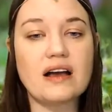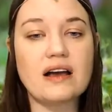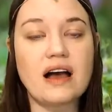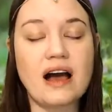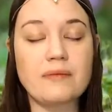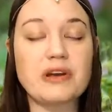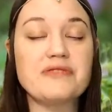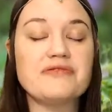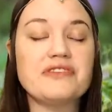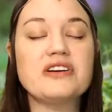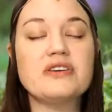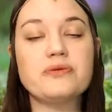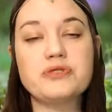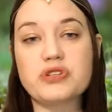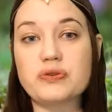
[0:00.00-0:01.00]
on my
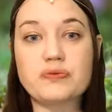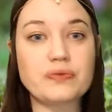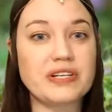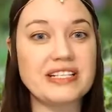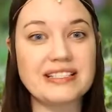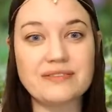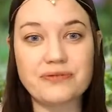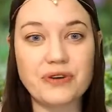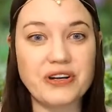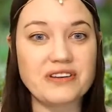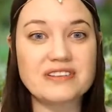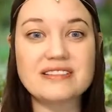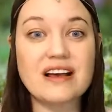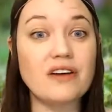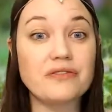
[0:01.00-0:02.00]
video to read it for
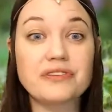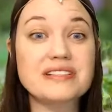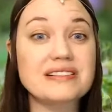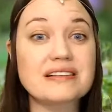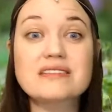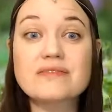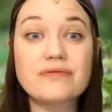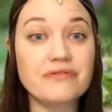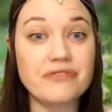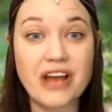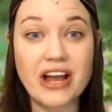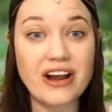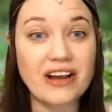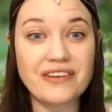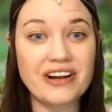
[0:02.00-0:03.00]
yourself because it's
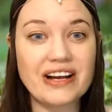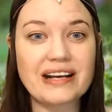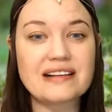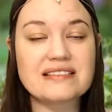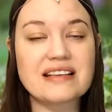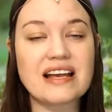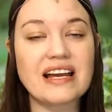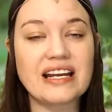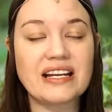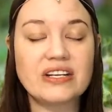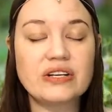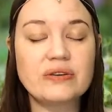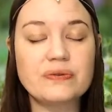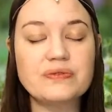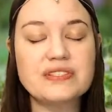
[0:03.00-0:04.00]
very, very exciting
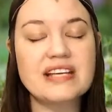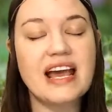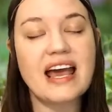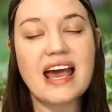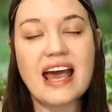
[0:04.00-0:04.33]
news.